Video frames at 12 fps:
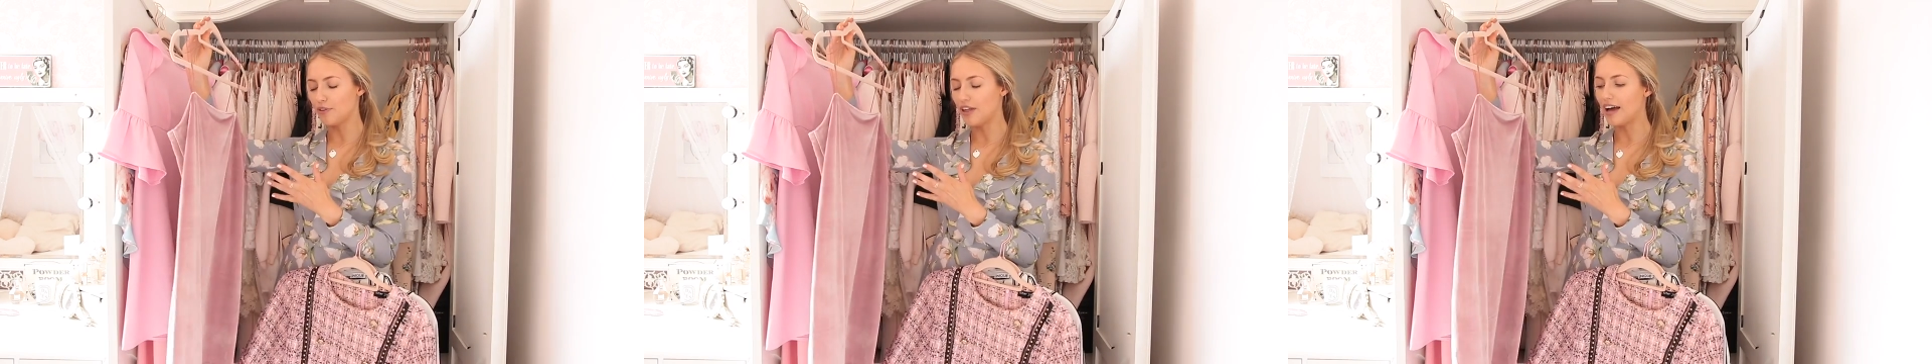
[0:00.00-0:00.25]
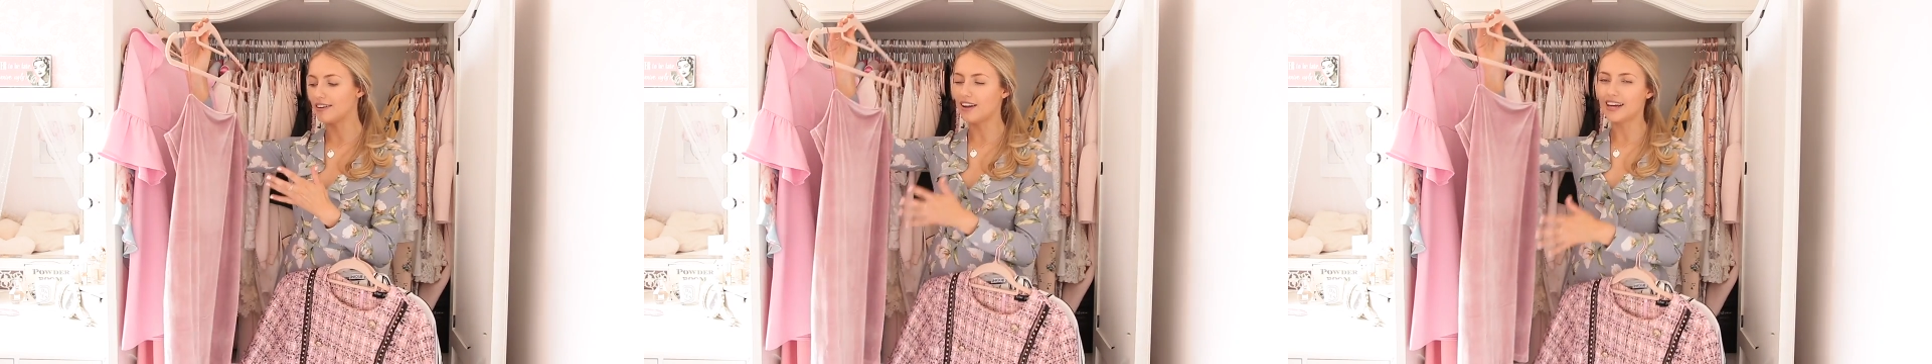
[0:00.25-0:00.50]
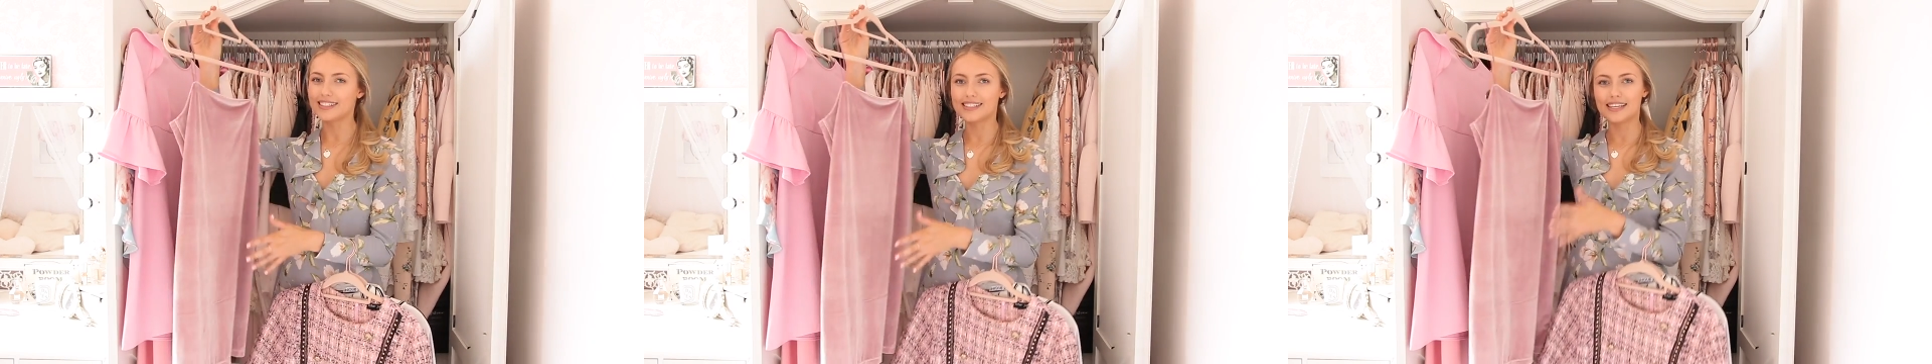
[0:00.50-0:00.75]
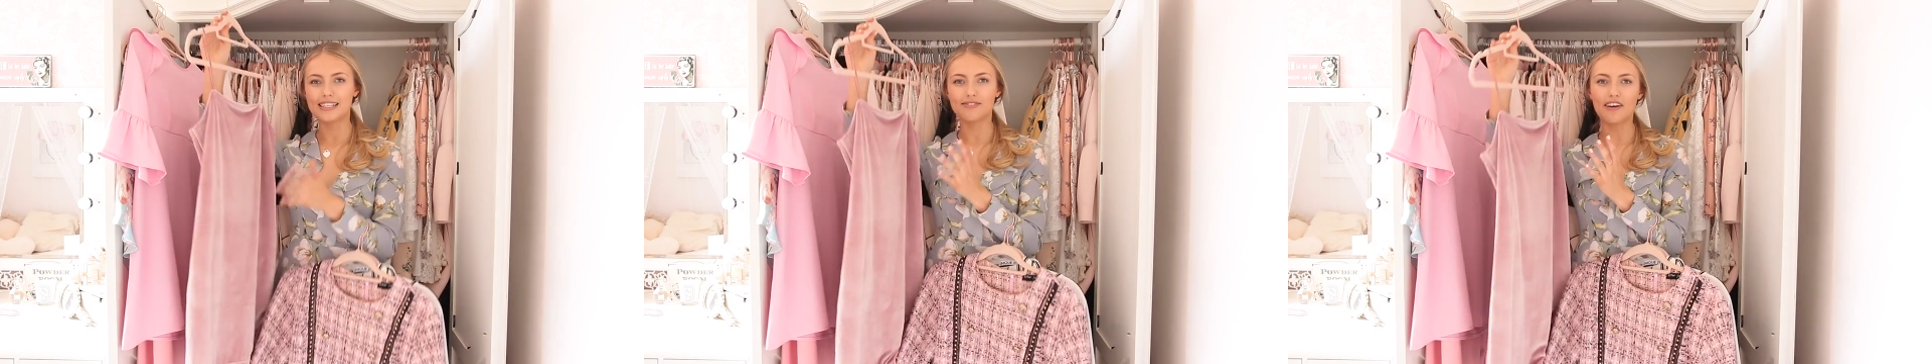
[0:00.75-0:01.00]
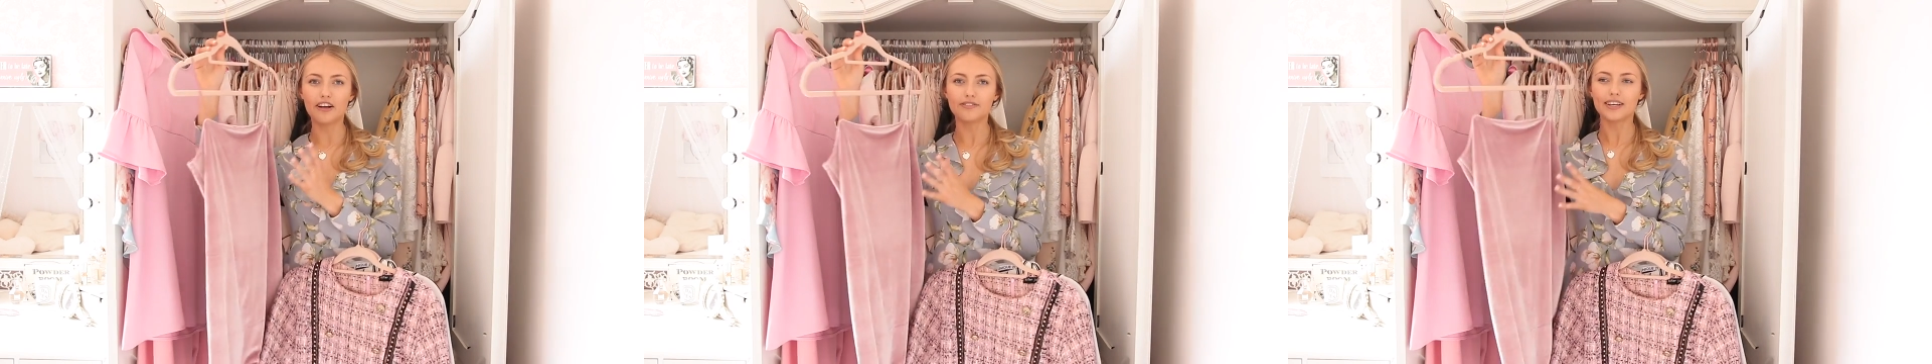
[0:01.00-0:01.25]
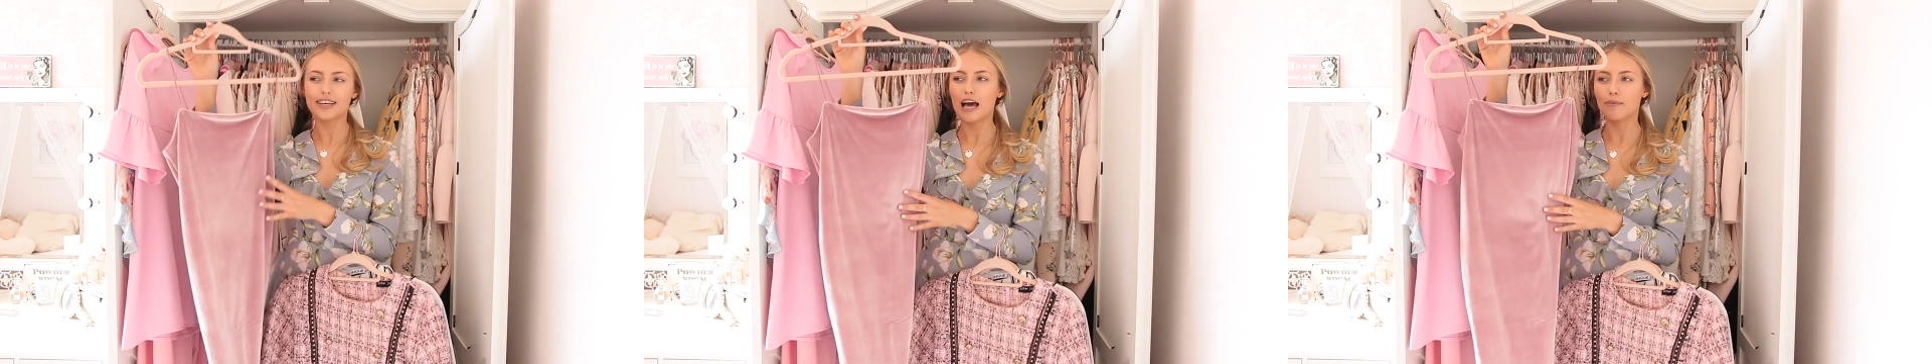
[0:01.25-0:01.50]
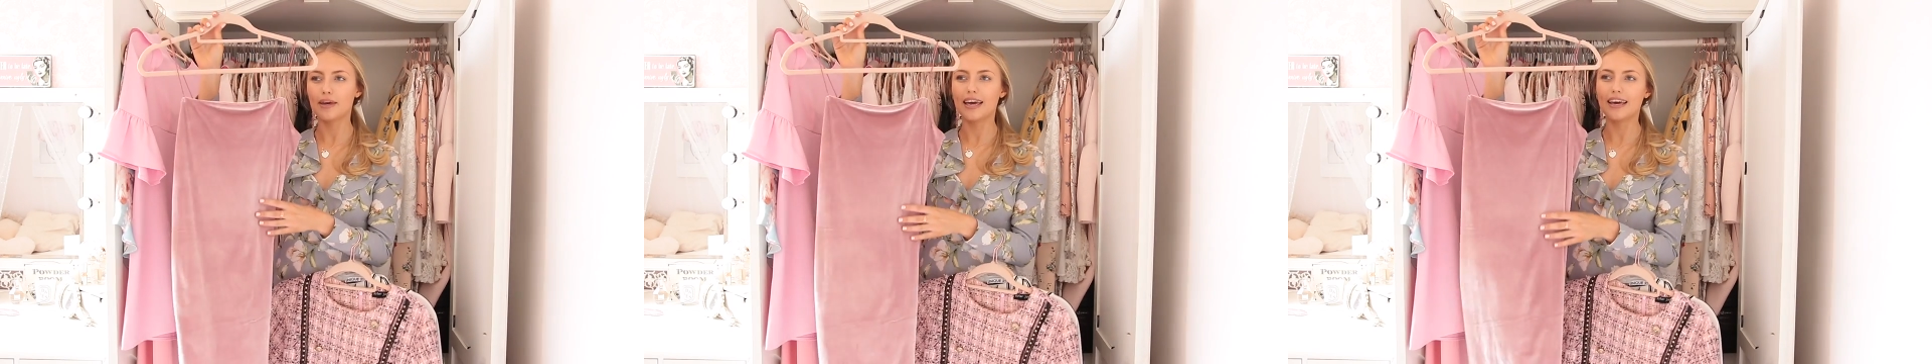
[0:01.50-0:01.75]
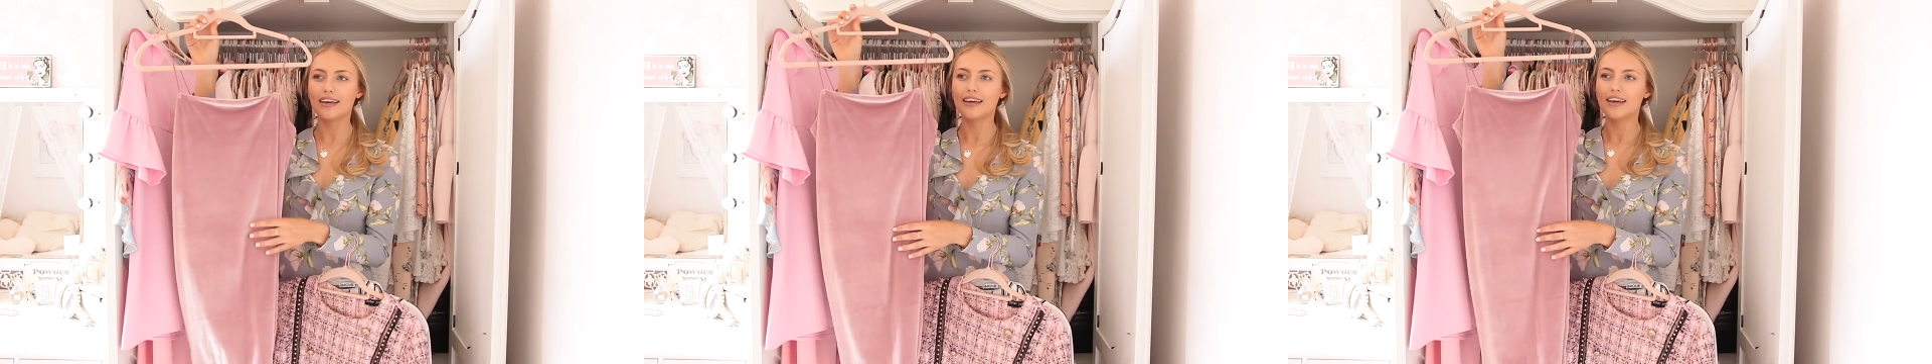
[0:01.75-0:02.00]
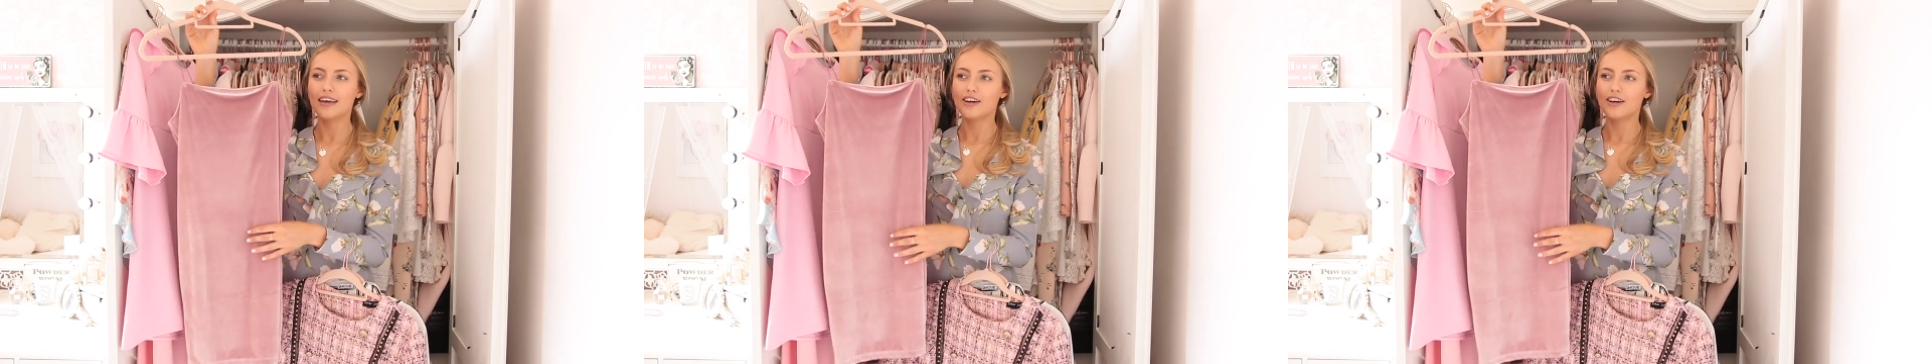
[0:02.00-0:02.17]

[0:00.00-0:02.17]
on that 90s velvet cami